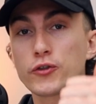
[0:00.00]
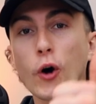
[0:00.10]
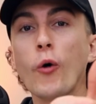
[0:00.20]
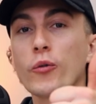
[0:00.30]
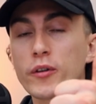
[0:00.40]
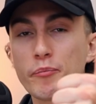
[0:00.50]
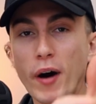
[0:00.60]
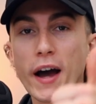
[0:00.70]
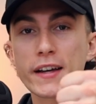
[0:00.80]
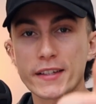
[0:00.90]
Don't
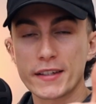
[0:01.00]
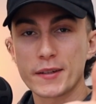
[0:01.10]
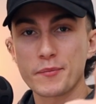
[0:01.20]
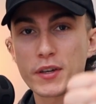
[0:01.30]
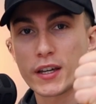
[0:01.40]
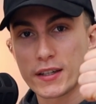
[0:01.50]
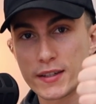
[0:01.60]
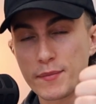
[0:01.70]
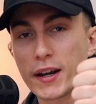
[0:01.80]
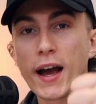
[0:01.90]
buy a system because
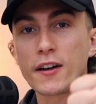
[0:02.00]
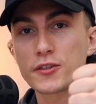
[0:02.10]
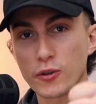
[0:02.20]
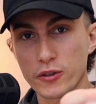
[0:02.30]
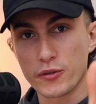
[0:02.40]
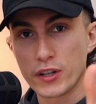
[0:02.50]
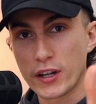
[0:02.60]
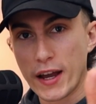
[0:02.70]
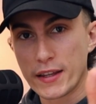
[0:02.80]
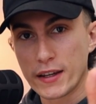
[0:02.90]
somebody else told you it's a
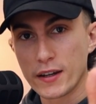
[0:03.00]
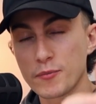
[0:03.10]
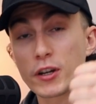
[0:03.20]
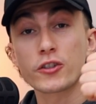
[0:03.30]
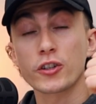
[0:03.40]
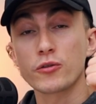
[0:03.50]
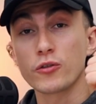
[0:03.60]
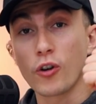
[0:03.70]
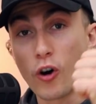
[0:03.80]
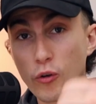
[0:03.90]
good idea. Make sure you do
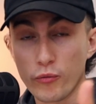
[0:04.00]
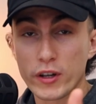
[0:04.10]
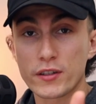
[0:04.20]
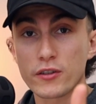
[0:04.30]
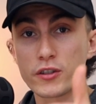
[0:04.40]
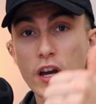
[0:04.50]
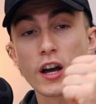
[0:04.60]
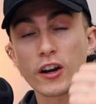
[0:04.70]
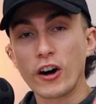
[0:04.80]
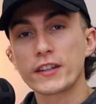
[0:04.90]
your own research.
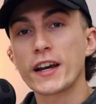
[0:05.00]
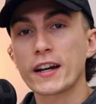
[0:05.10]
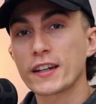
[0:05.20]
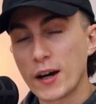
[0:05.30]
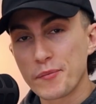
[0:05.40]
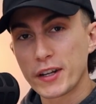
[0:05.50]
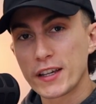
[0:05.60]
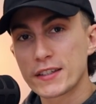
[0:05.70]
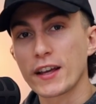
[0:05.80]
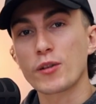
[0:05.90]
Contact
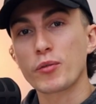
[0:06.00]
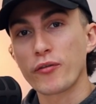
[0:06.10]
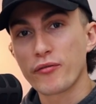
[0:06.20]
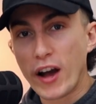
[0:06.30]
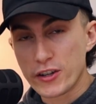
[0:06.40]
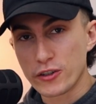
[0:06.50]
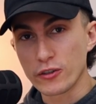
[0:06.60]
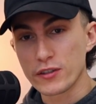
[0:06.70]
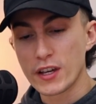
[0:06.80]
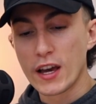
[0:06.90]
companies that are
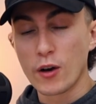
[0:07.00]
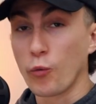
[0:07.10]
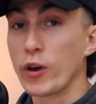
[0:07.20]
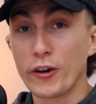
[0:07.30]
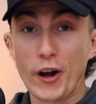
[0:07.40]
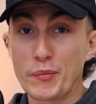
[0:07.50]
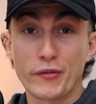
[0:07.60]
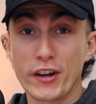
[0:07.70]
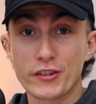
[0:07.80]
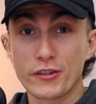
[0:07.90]
professionals. We are not
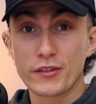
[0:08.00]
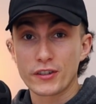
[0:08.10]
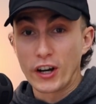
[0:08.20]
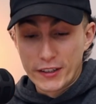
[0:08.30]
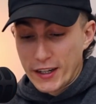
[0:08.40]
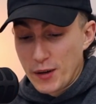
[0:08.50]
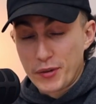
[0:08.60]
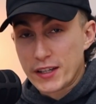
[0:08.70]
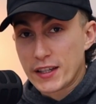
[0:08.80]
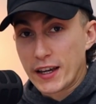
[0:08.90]
professionals. Contact
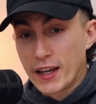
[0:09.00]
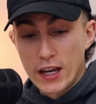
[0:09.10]
companies like